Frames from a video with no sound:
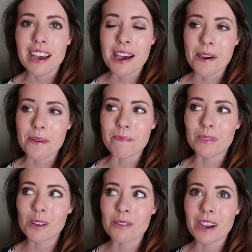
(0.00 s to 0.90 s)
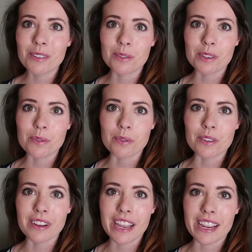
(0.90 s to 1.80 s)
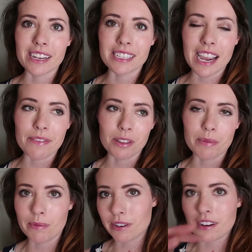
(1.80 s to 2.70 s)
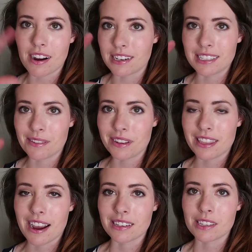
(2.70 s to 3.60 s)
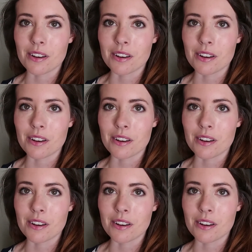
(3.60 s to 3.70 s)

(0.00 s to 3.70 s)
So that was really cool, and I have a little bit more content with that,